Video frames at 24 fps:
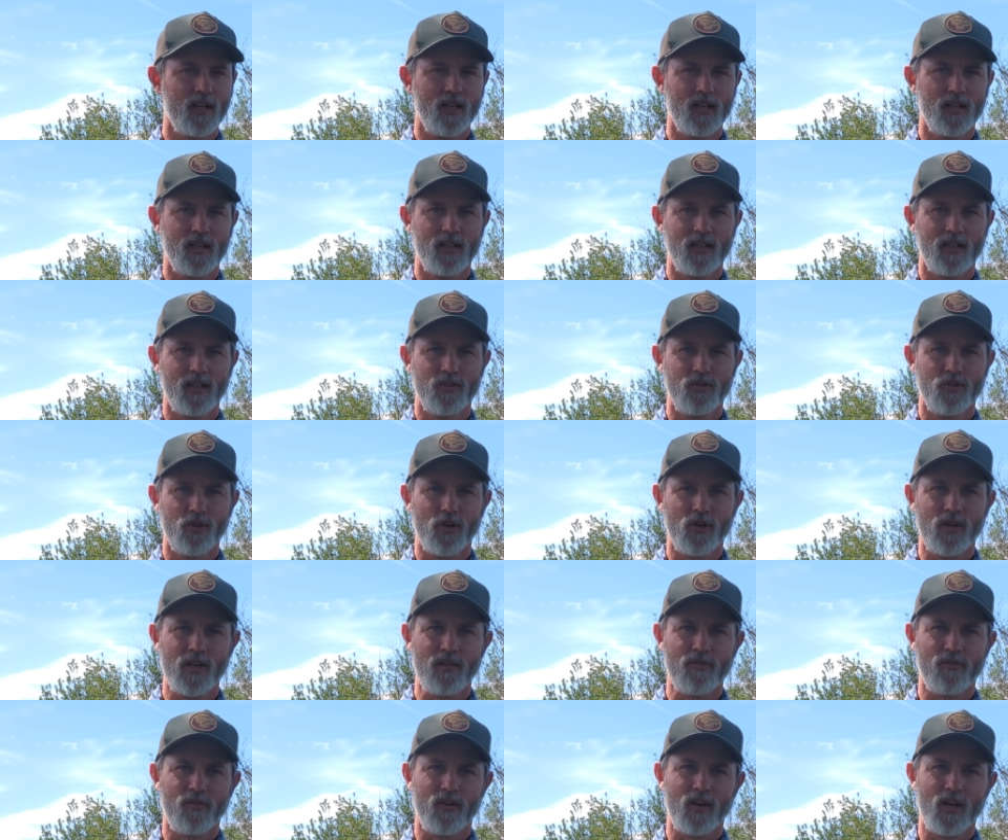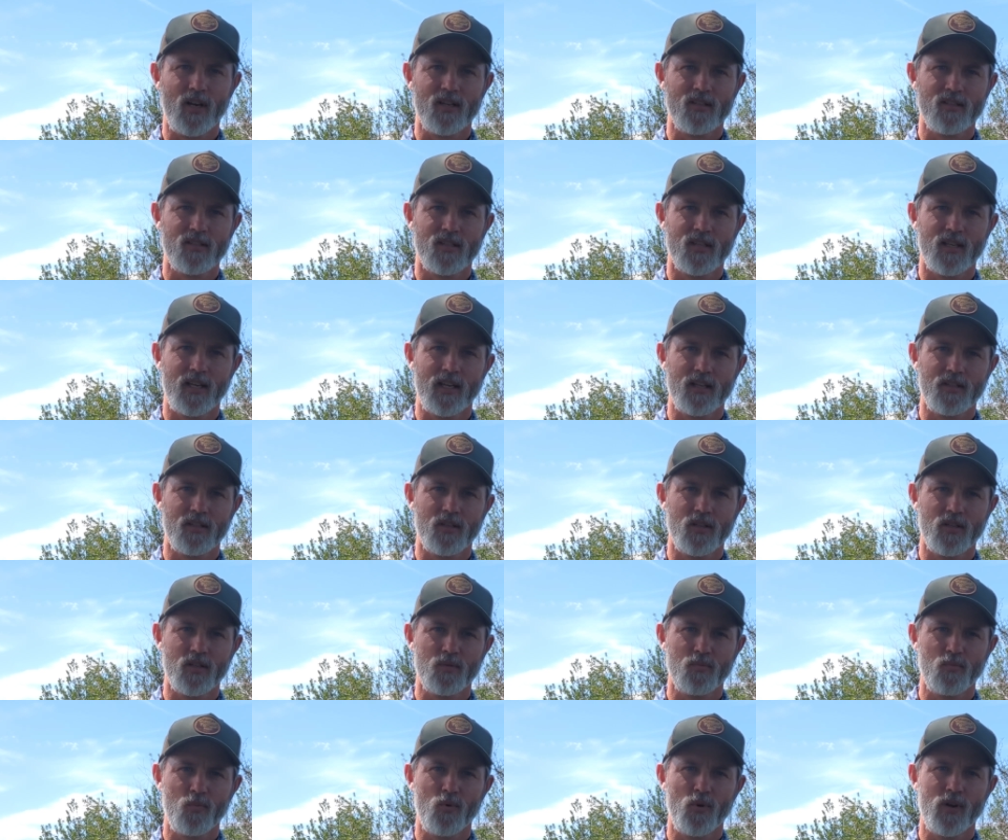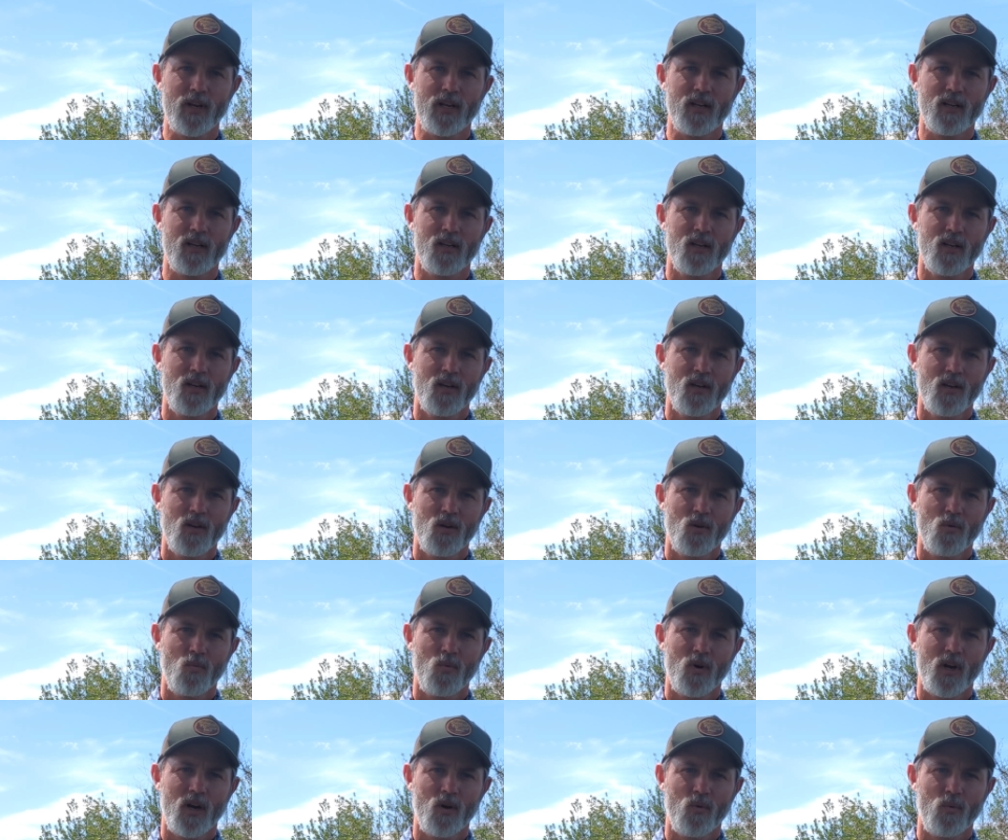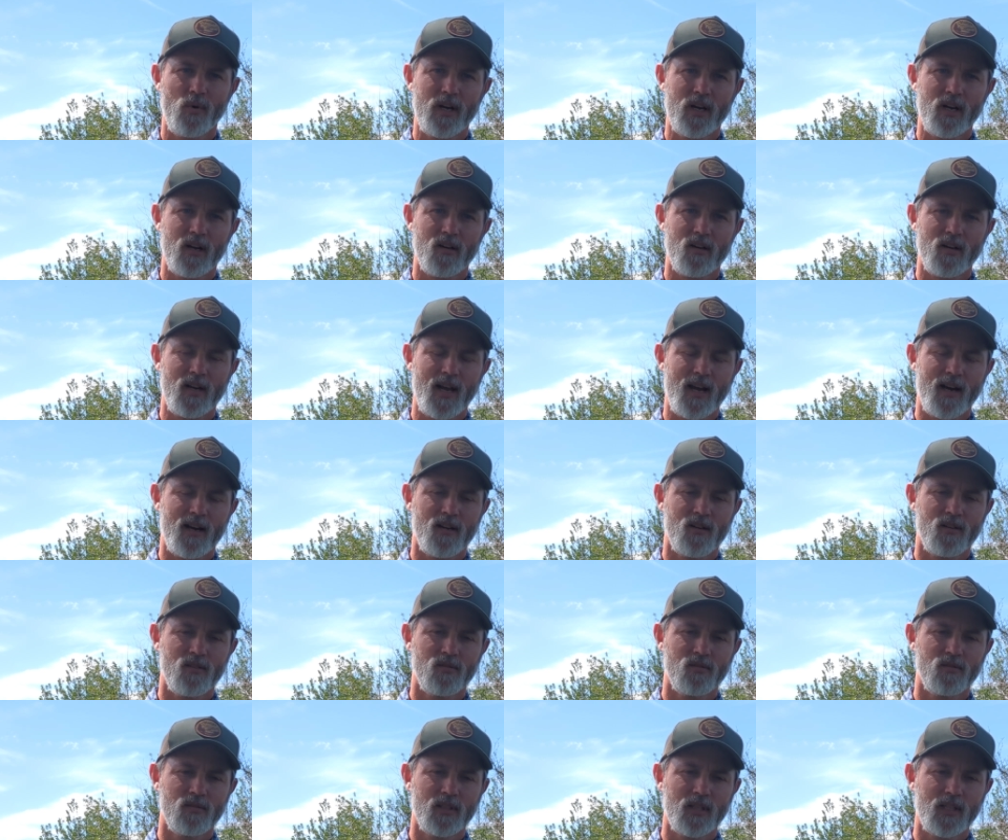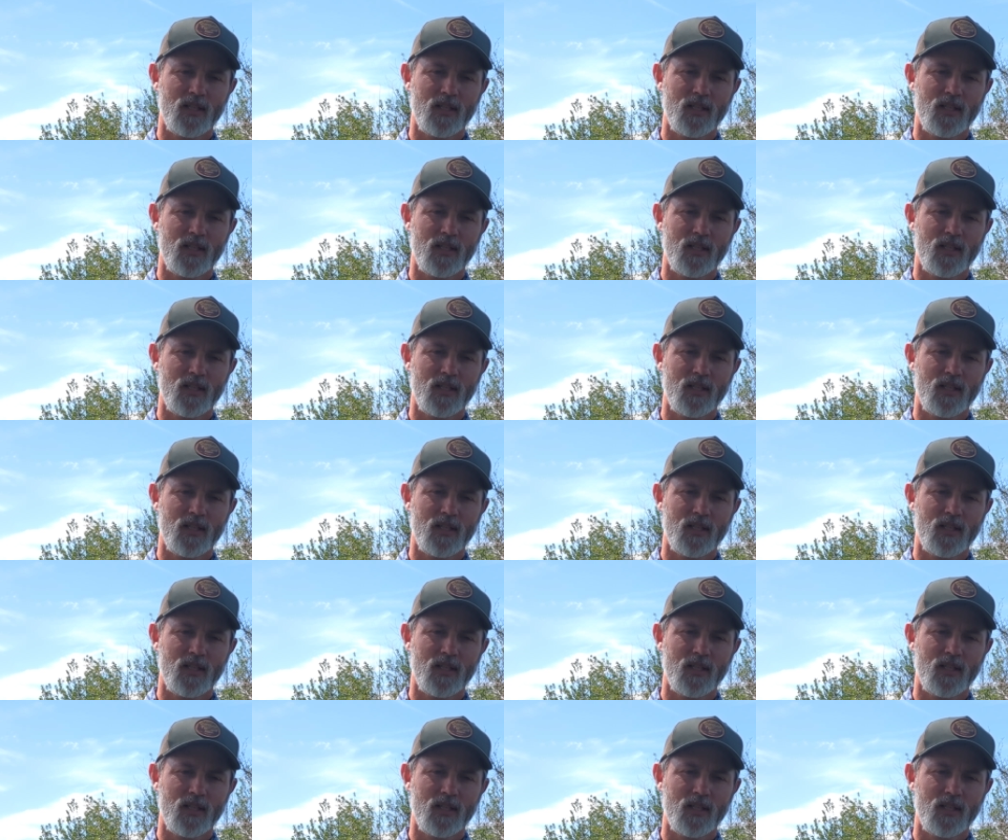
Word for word: a, a journey for us to get to this point where we are now